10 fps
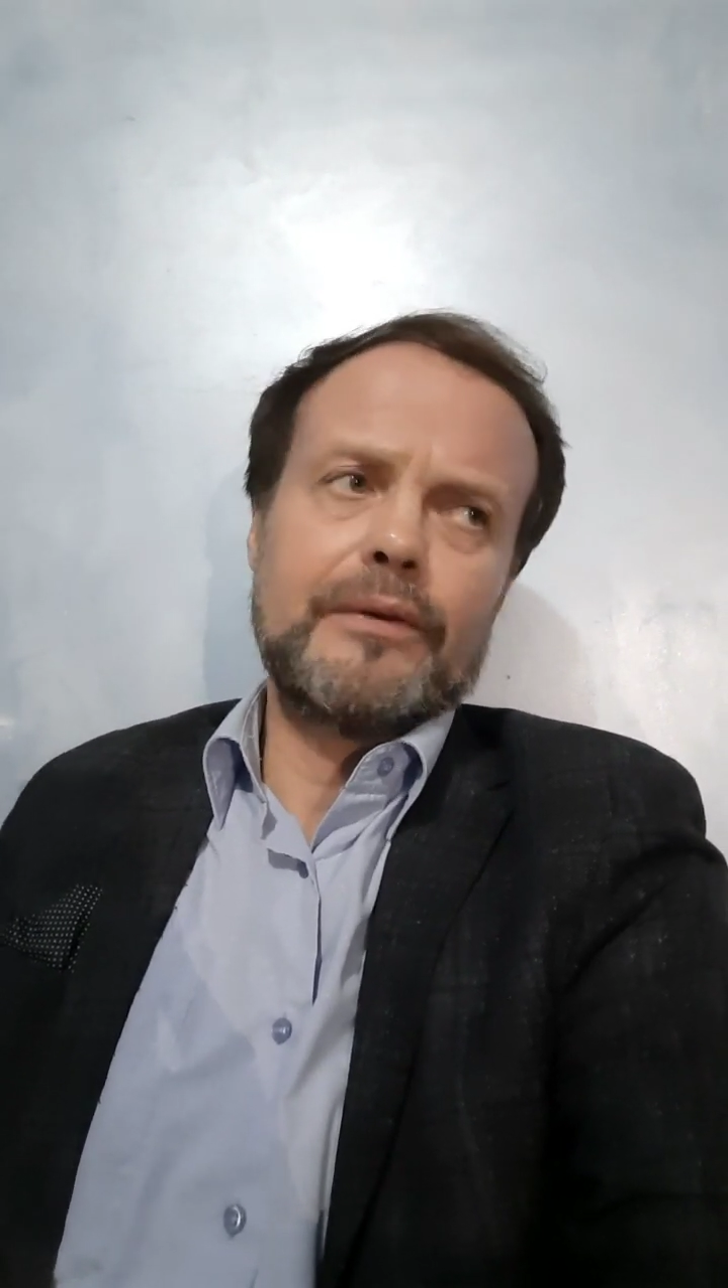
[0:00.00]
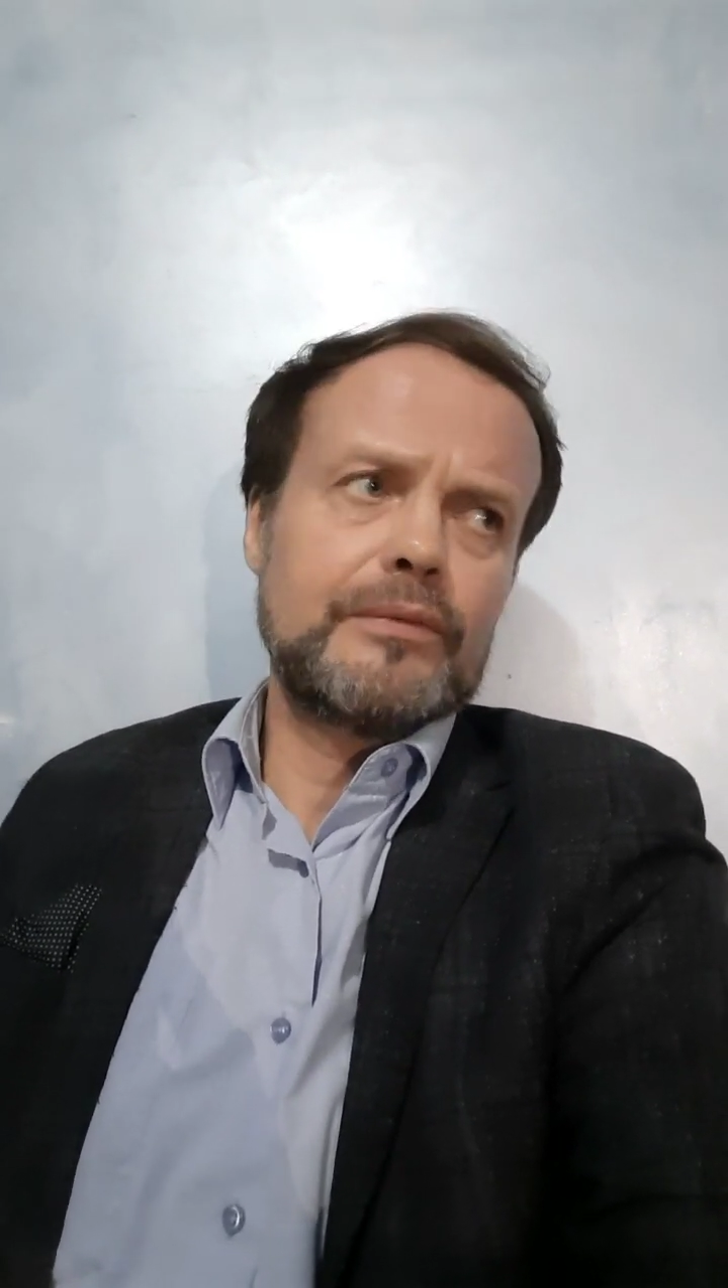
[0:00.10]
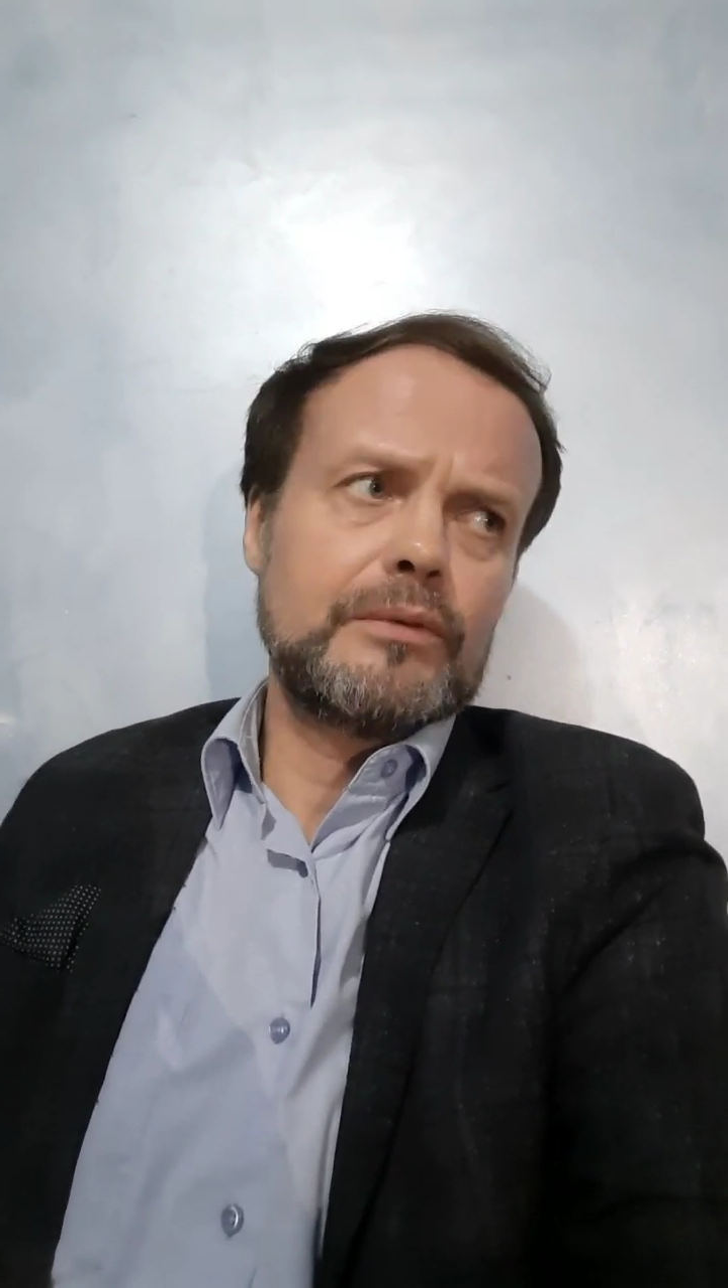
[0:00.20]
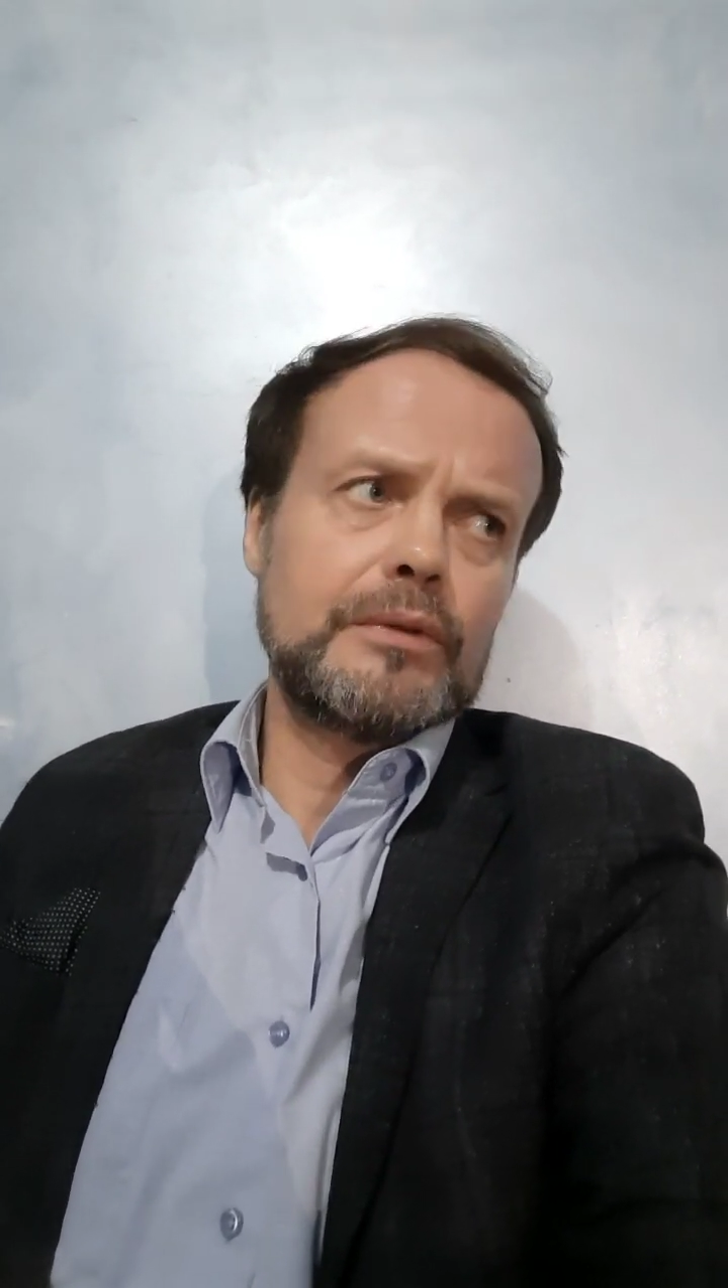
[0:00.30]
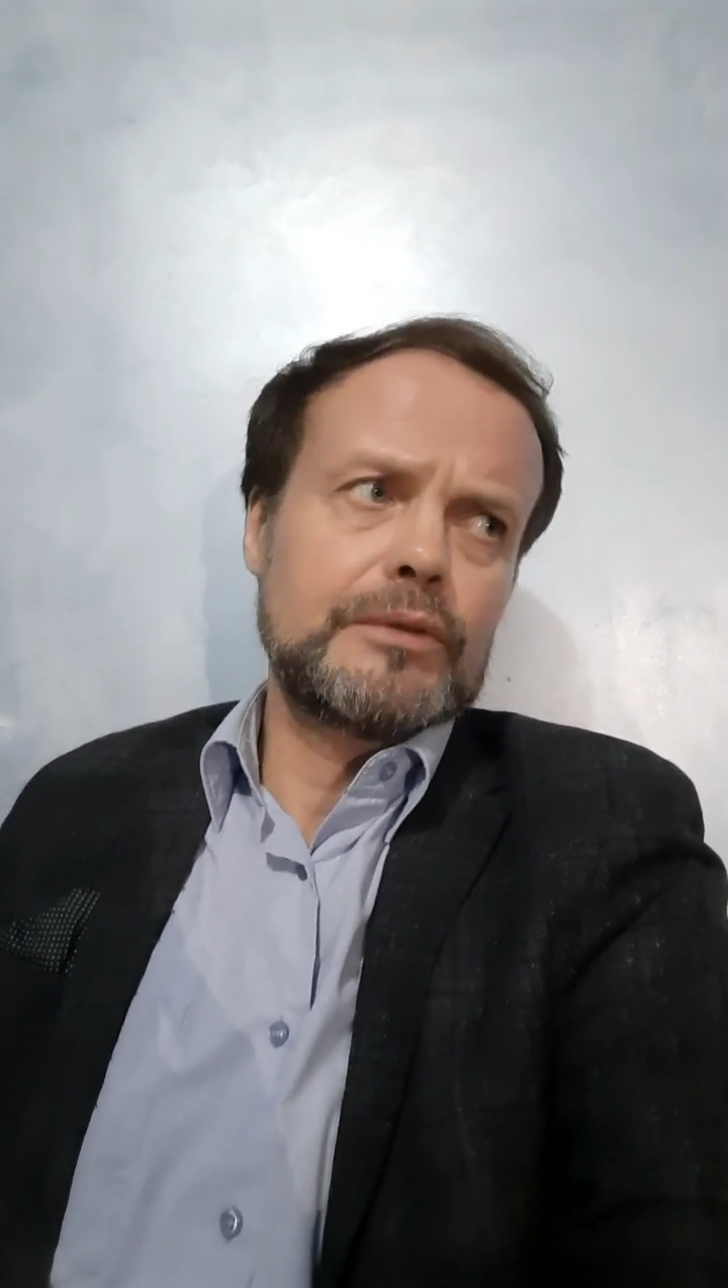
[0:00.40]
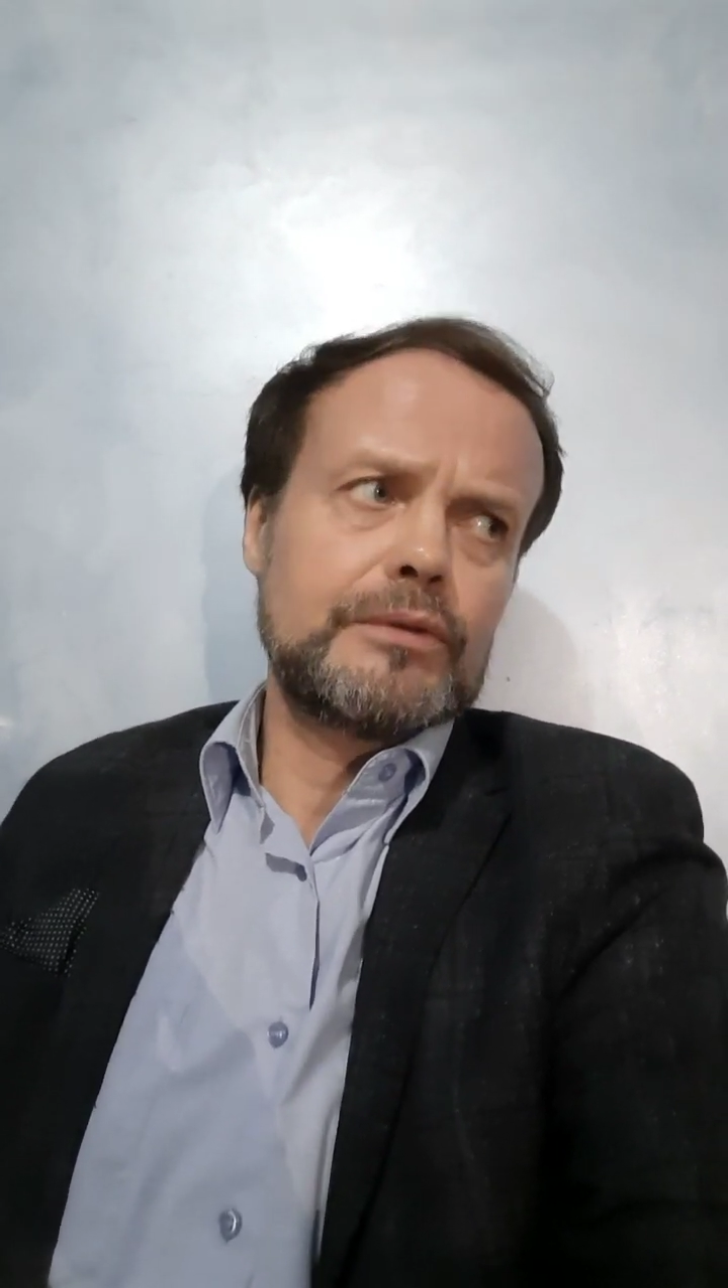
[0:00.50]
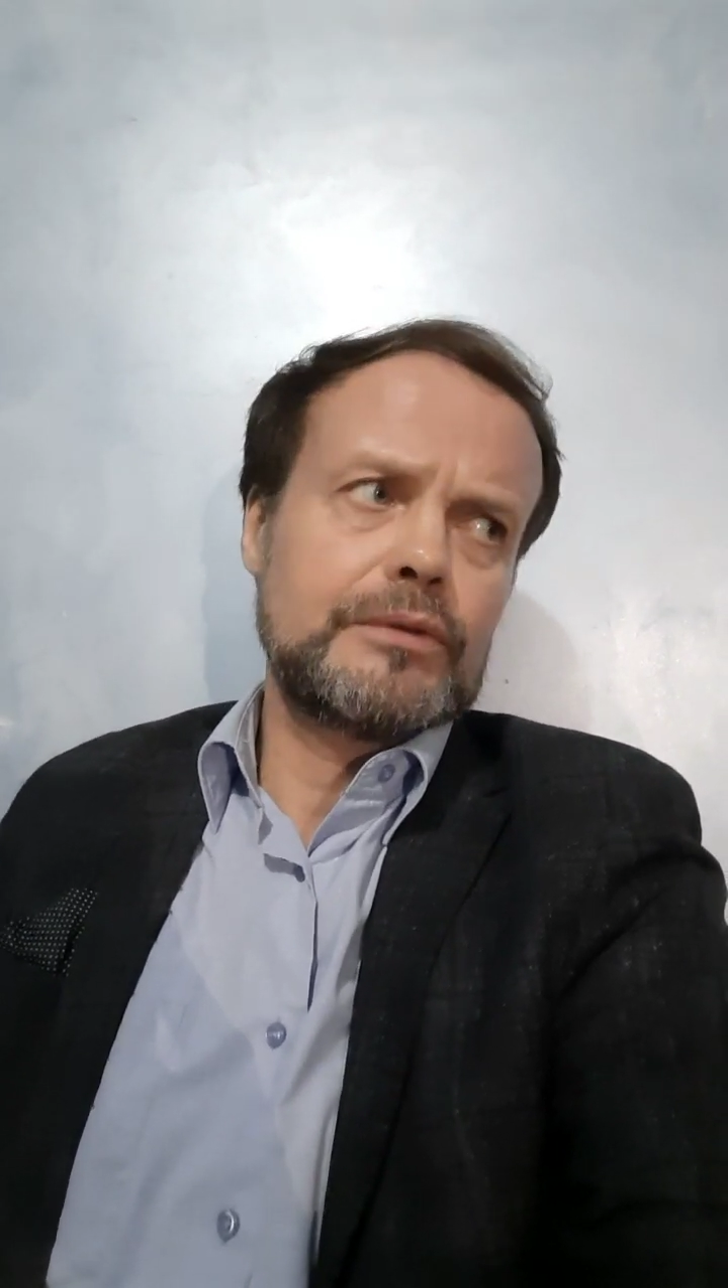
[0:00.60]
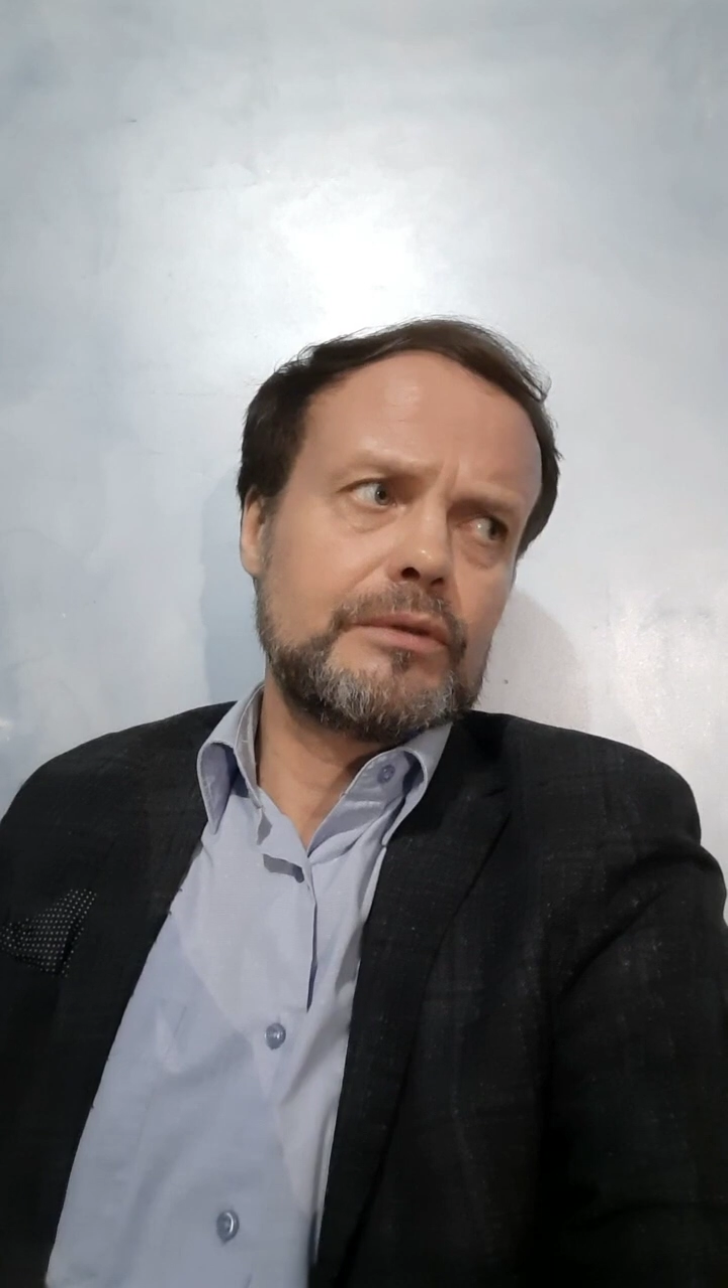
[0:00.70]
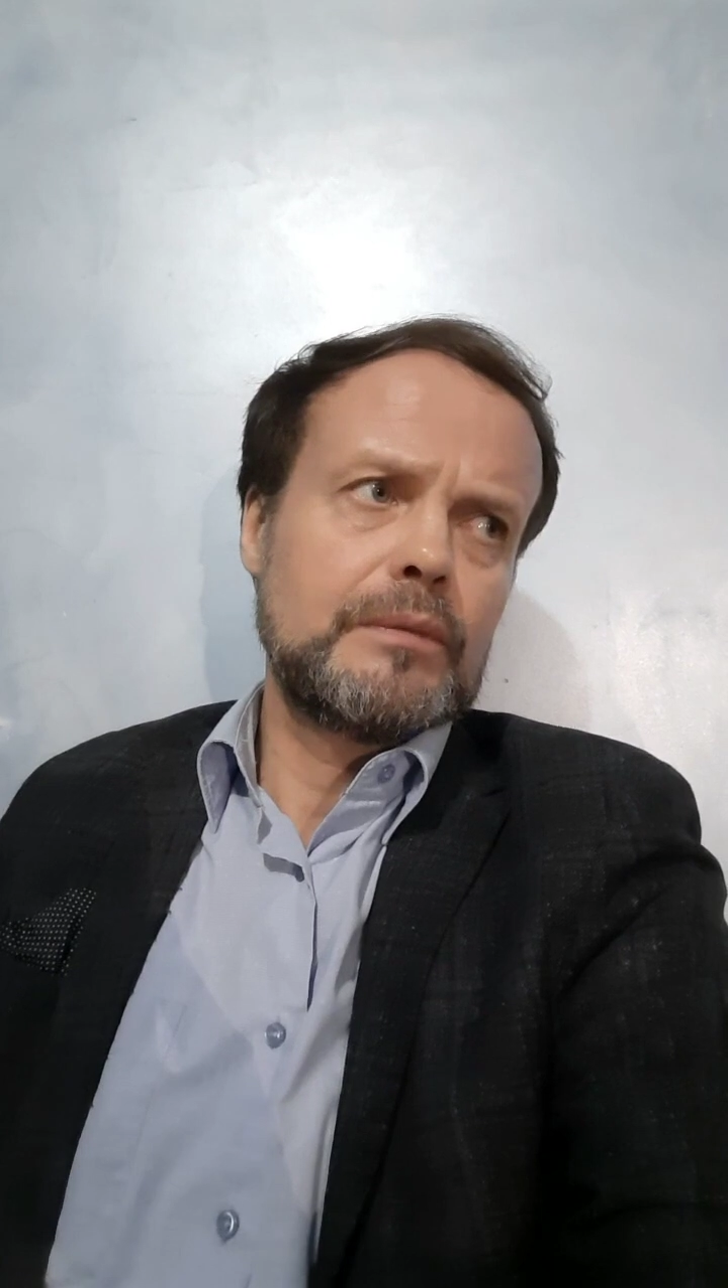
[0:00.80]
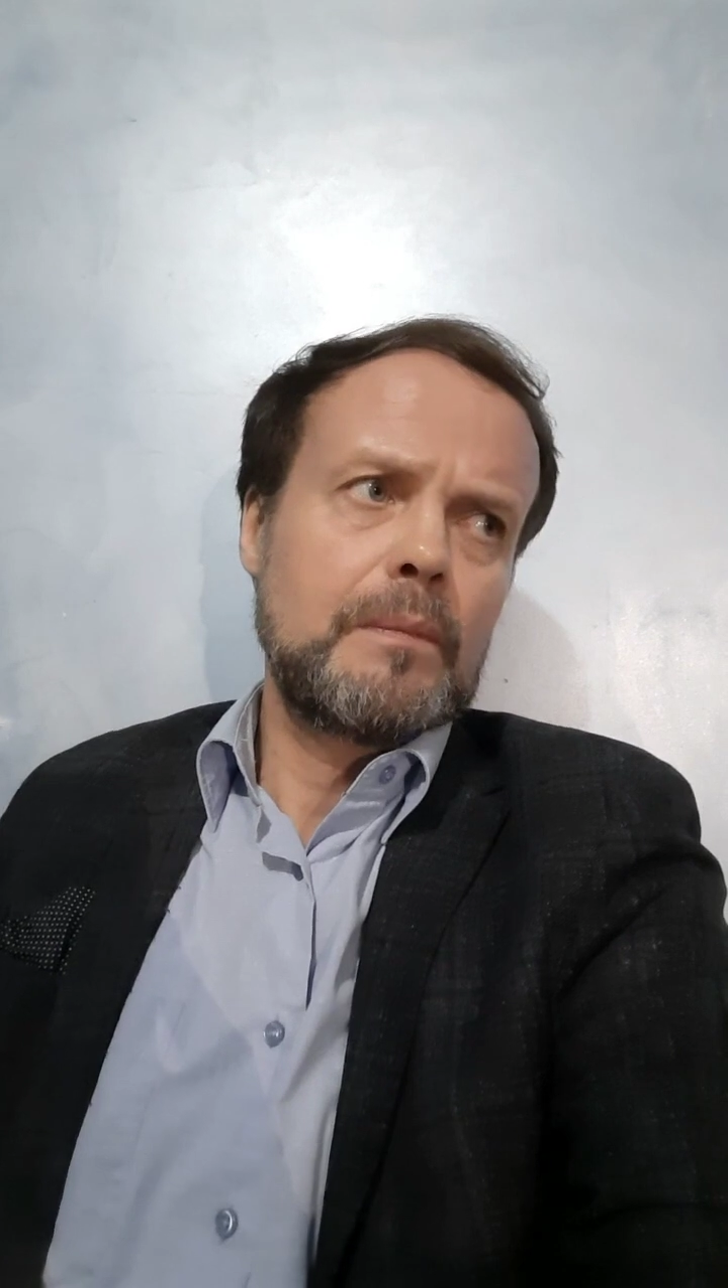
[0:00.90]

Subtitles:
of course,